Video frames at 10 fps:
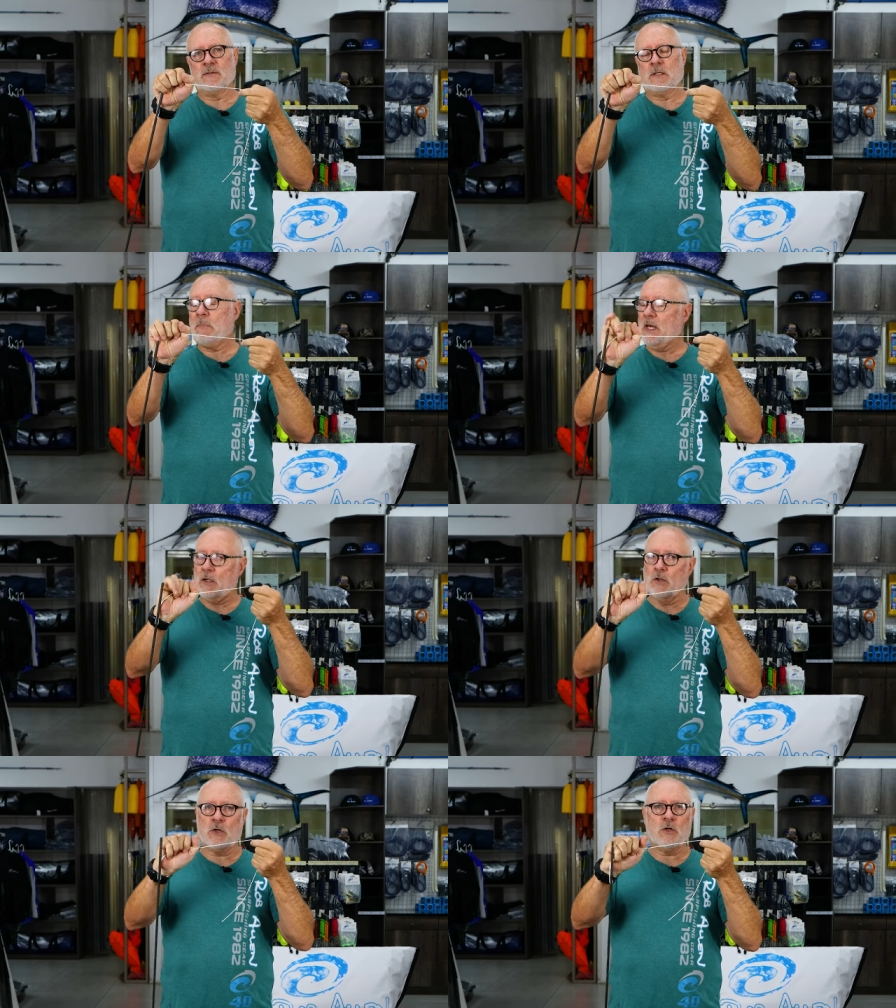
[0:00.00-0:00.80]

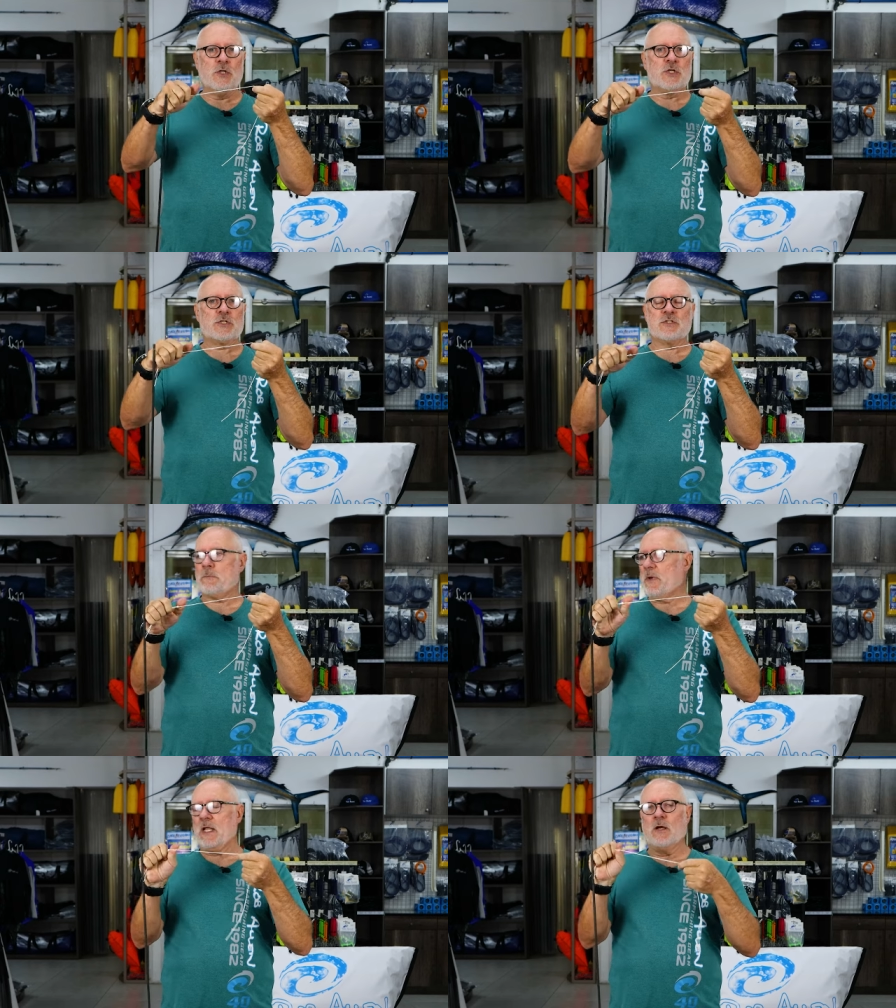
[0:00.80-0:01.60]
Depending on the conditions,
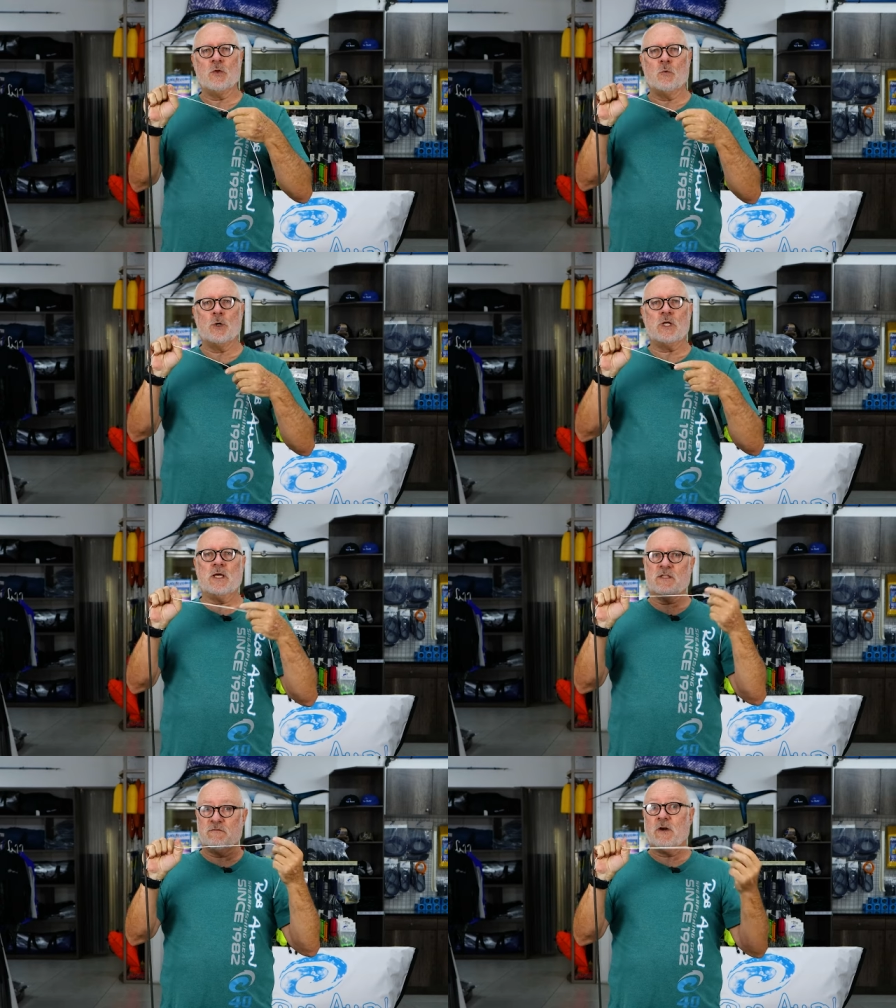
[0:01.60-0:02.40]
depending on the water,
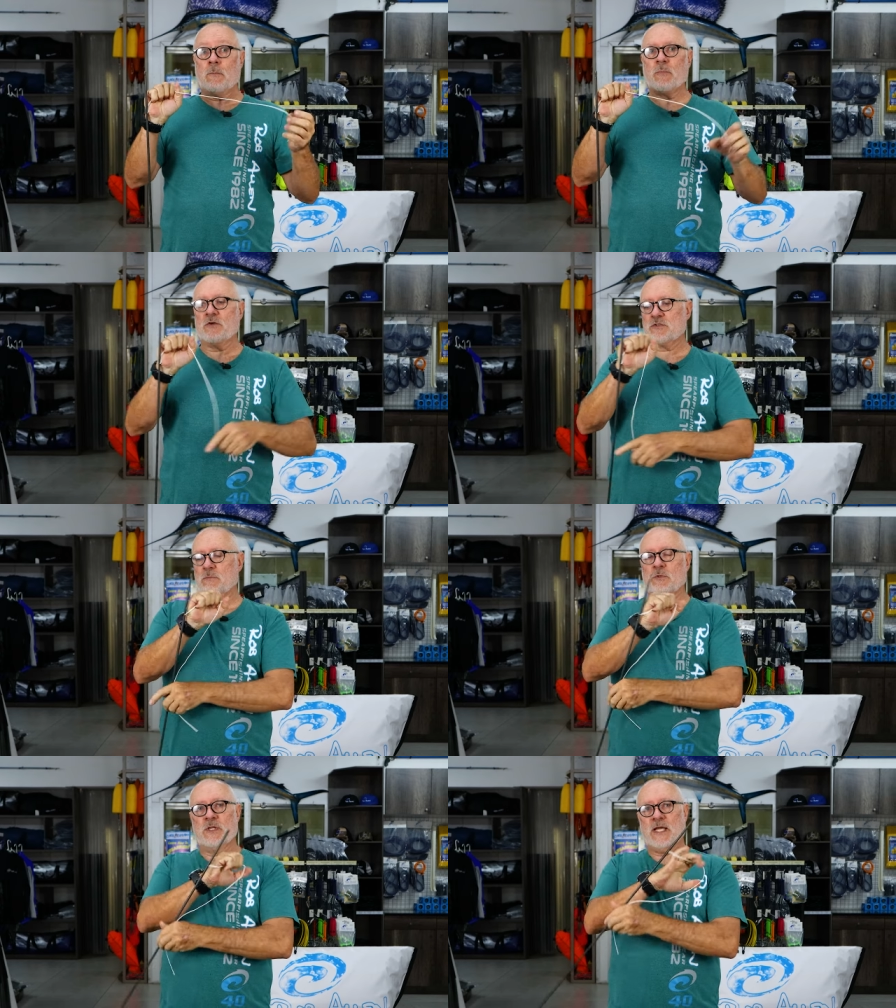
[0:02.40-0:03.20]
it's very
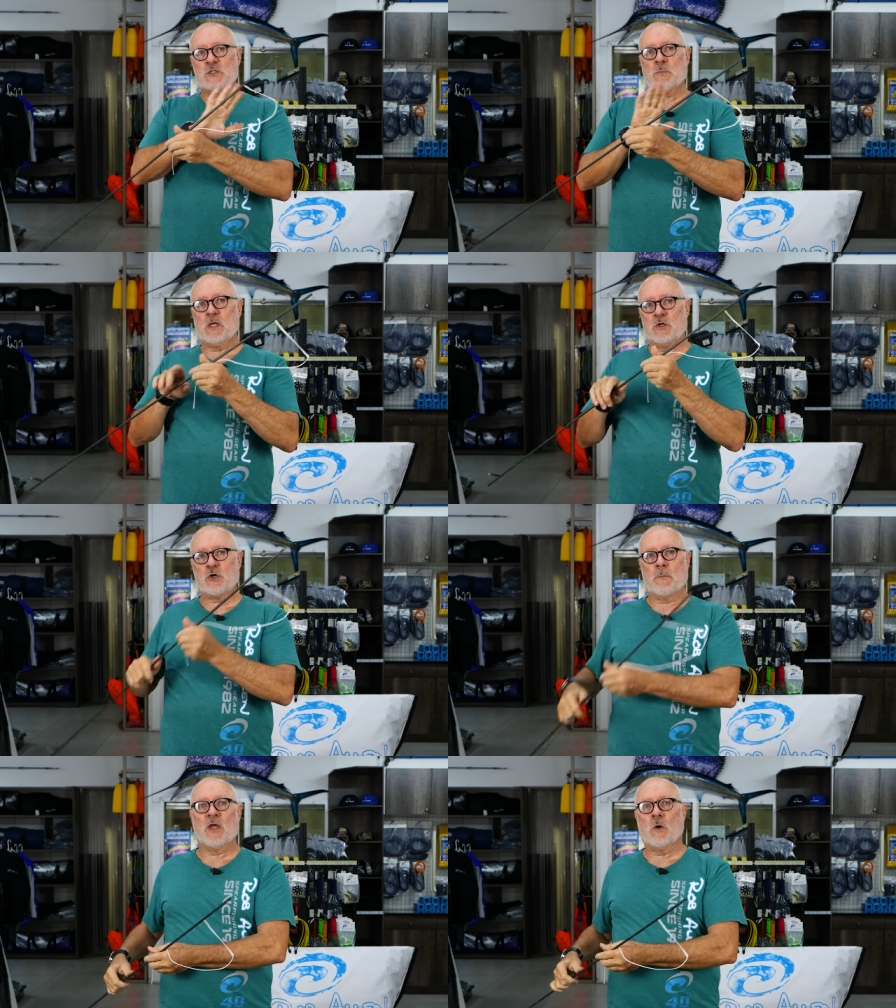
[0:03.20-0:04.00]
possible that spear
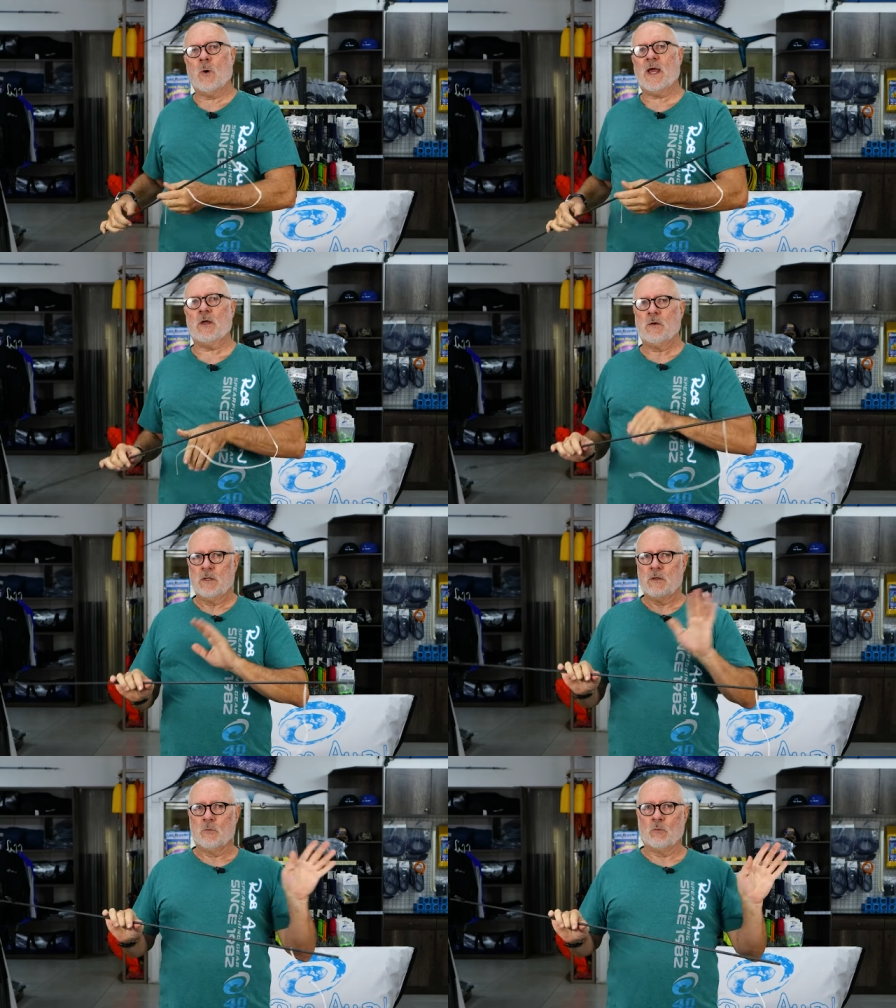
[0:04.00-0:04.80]
dropping away
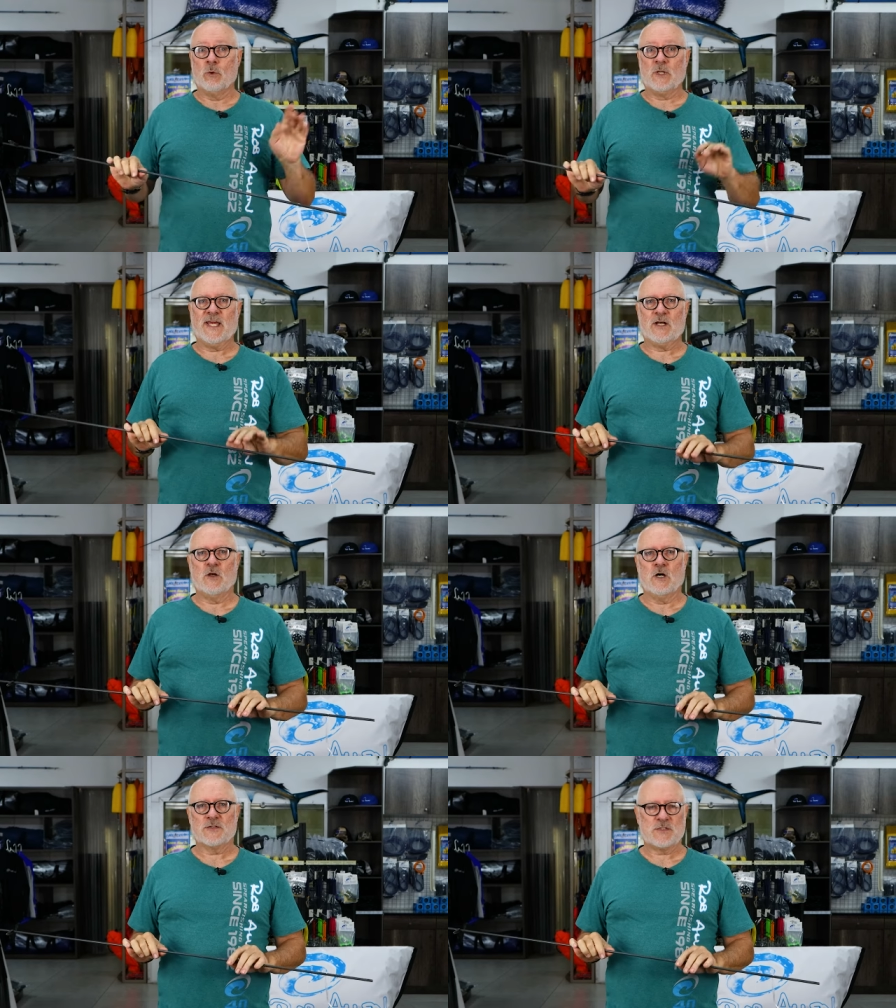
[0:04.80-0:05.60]
will get
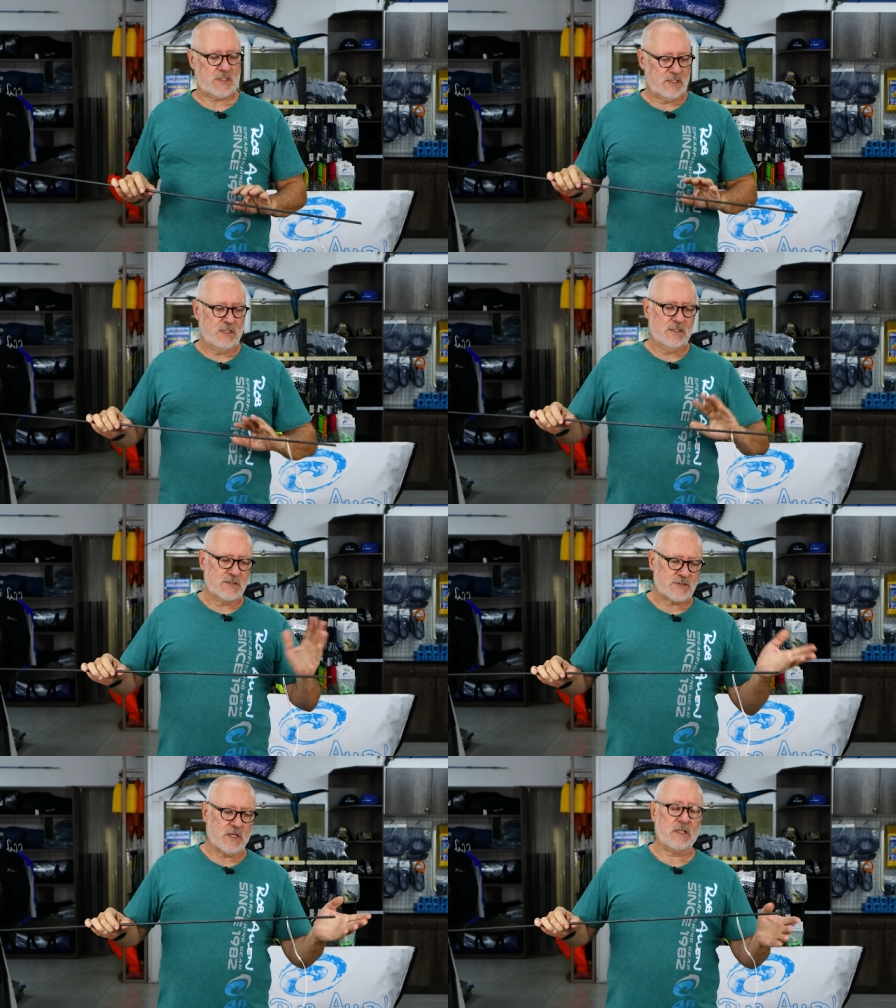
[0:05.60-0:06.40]
lost.
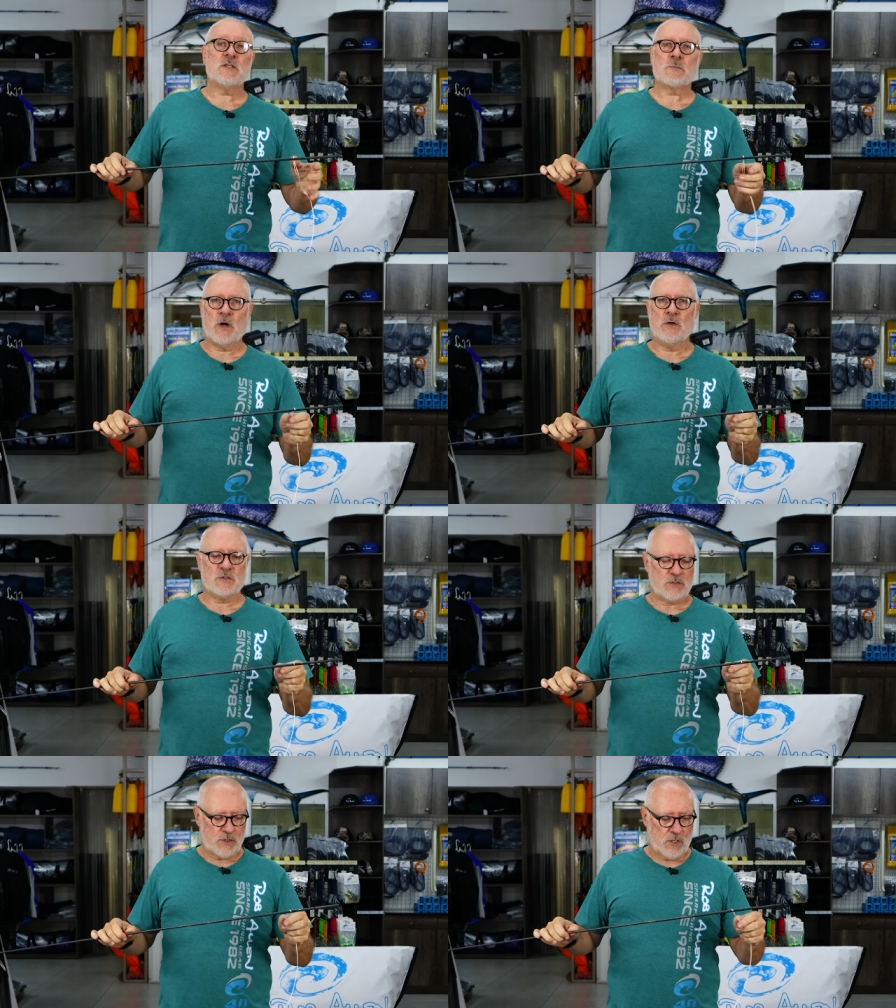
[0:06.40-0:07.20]
So there's
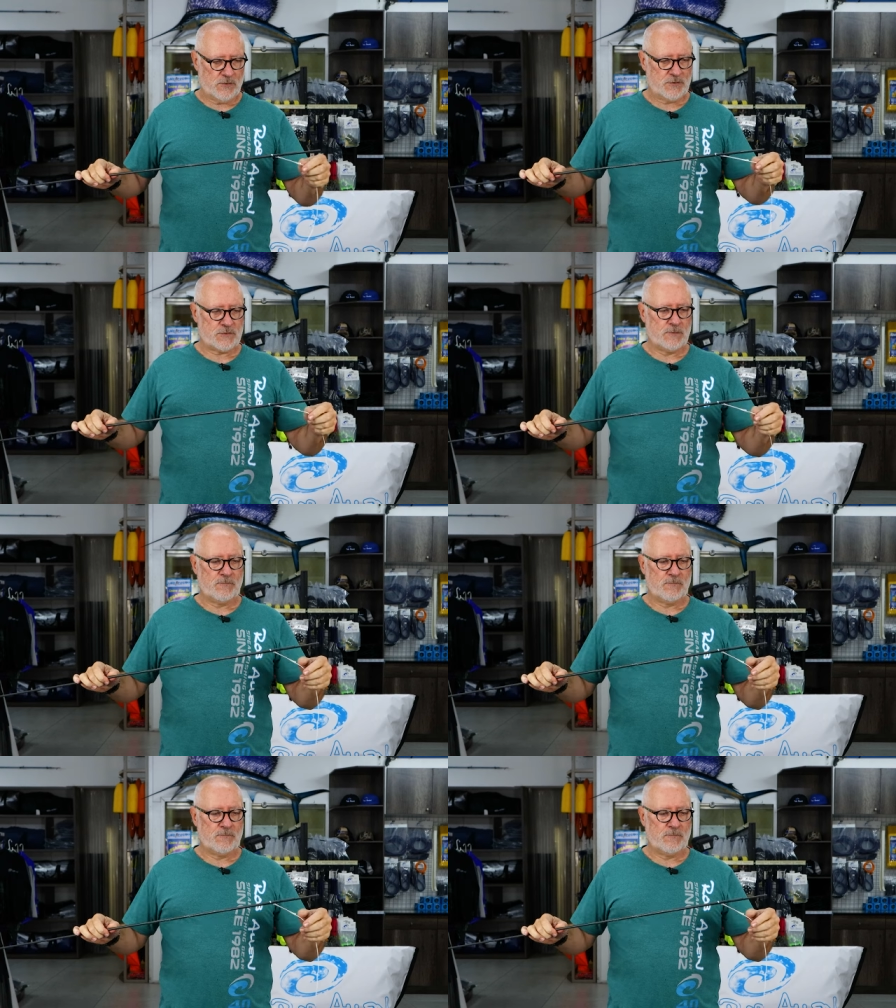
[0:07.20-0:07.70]
pros and cons.